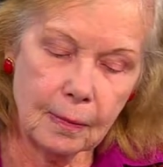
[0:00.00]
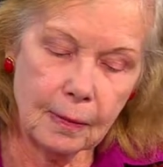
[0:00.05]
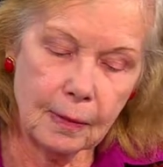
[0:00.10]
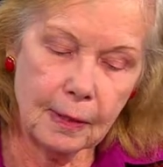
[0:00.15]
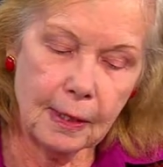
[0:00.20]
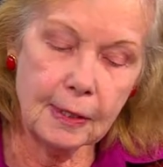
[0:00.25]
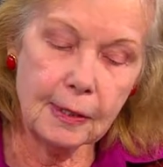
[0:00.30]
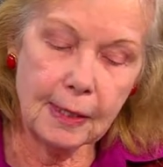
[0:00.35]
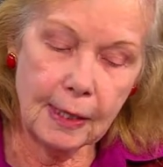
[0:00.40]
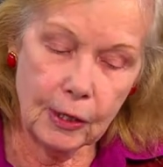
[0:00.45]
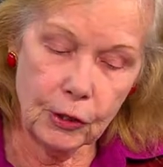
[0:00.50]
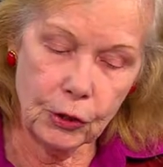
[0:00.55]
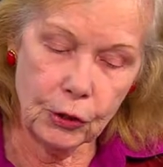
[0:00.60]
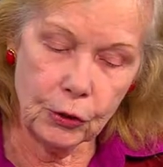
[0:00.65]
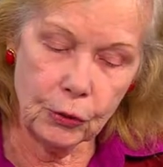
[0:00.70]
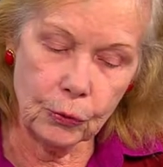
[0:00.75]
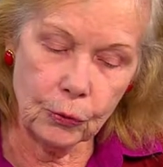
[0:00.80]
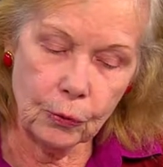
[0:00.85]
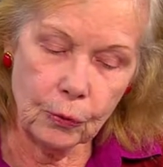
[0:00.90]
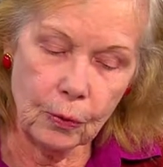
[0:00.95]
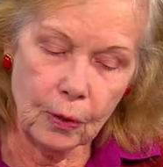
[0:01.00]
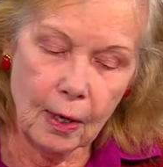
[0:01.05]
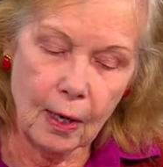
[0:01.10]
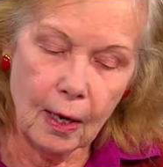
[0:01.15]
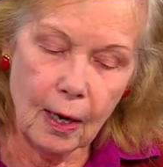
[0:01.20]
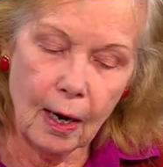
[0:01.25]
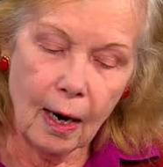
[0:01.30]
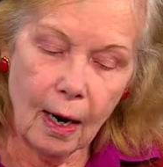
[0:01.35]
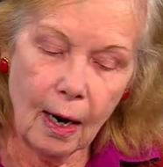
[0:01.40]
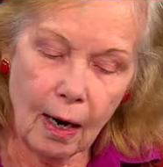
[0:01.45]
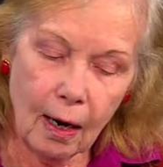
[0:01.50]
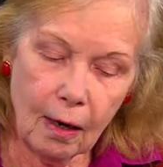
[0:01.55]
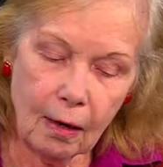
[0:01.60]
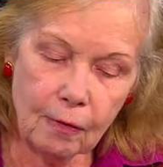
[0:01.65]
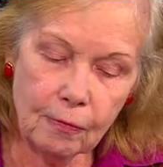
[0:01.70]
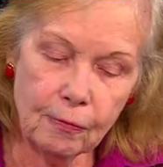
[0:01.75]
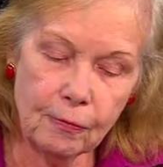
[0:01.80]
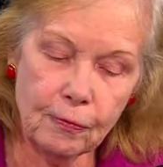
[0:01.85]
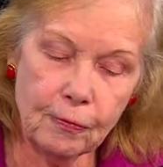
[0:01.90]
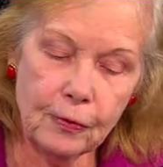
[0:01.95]
this issue
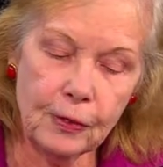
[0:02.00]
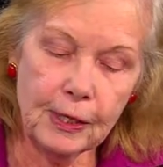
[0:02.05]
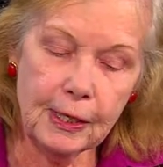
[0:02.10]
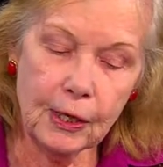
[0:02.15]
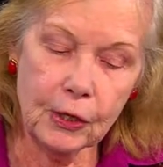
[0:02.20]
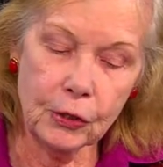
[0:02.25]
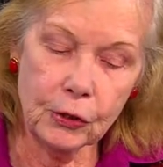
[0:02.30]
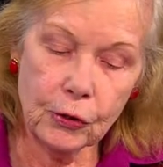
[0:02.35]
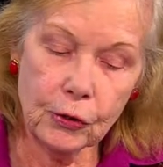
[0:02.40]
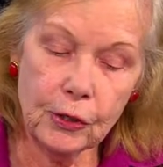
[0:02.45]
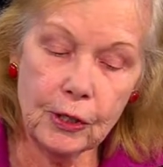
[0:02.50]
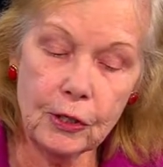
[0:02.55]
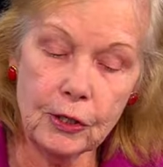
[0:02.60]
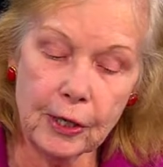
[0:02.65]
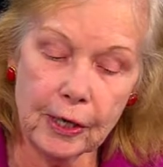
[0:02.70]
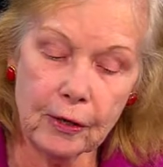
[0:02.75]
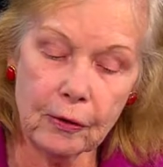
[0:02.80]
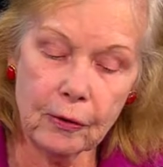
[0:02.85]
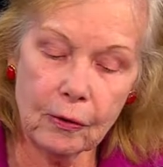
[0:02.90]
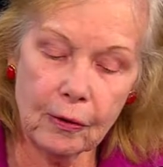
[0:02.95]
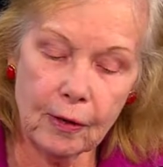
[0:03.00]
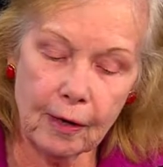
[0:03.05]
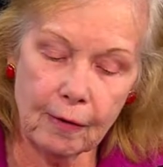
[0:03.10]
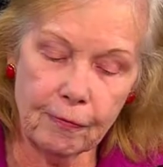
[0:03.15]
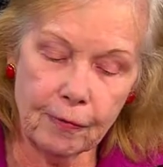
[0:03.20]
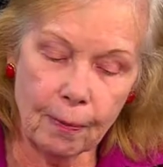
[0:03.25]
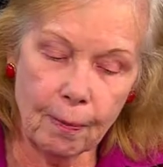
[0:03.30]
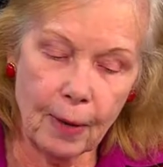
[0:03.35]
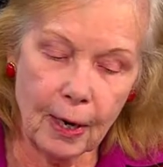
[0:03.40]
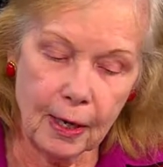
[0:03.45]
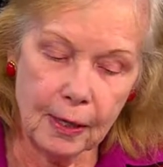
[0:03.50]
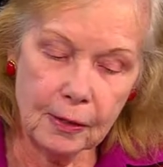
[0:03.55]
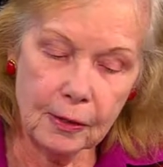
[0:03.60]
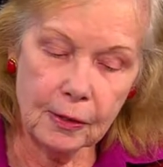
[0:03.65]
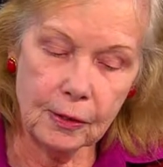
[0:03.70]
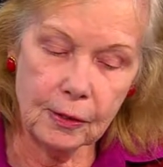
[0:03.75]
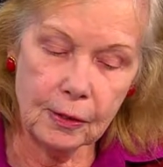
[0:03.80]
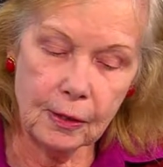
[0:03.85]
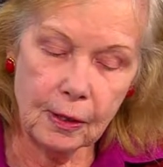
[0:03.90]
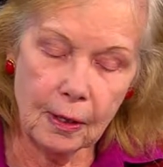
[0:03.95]
of the Attorney General of
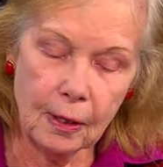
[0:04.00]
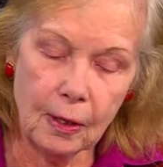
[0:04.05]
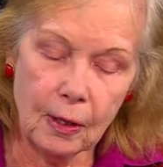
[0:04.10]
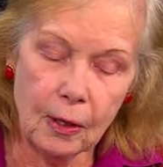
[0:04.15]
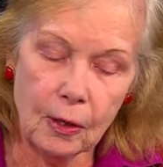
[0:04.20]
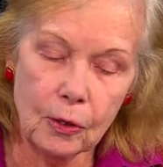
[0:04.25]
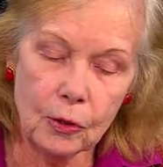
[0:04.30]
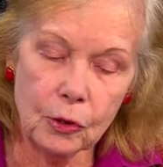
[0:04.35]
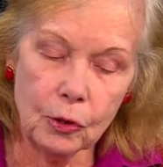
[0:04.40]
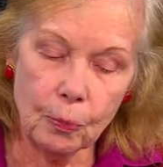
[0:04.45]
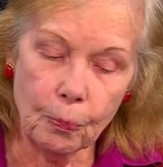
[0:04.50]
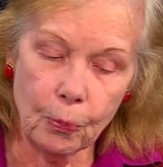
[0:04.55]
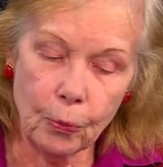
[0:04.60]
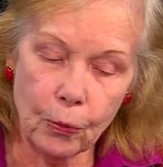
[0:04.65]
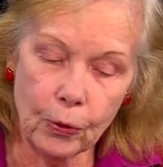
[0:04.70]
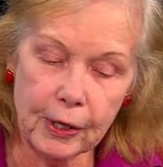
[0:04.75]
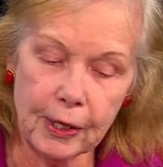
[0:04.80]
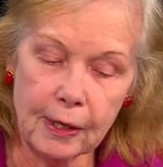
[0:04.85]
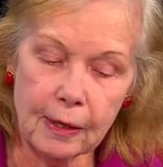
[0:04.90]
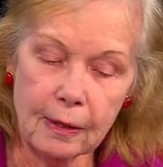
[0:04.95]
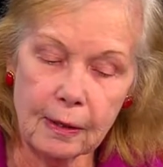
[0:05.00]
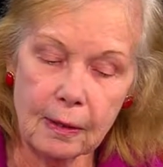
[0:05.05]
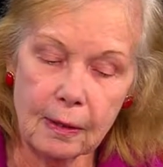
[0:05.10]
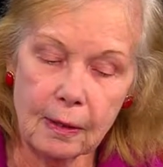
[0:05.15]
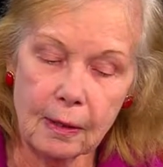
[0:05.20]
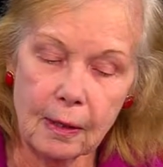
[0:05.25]
Vermont supporting